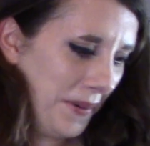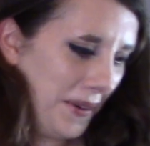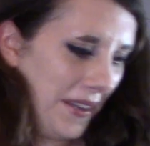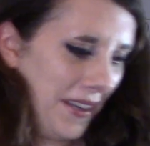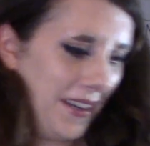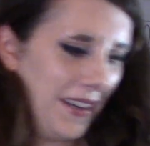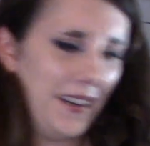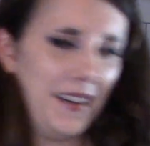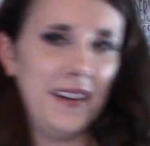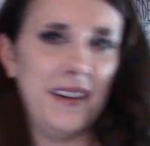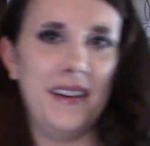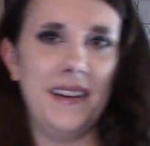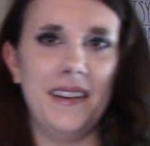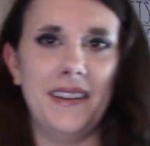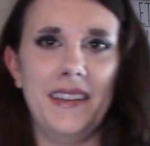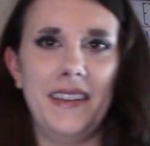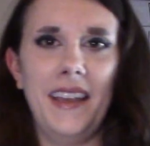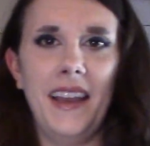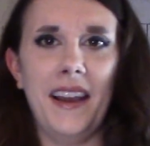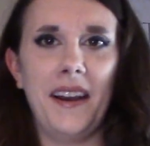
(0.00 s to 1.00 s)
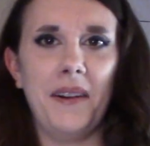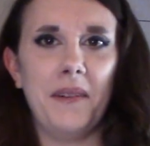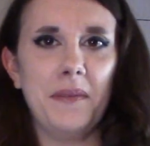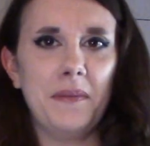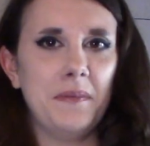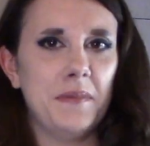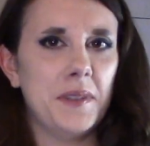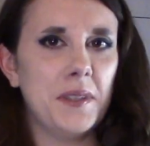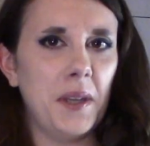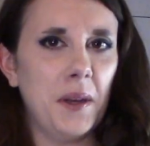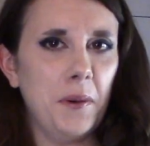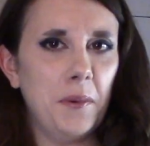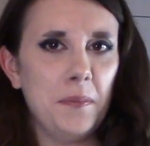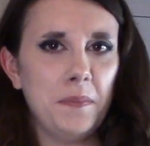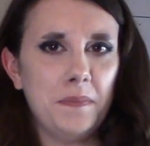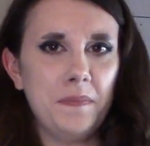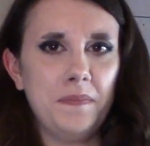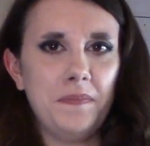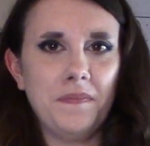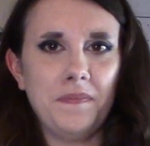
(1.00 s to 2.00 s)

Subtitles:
But yeah, so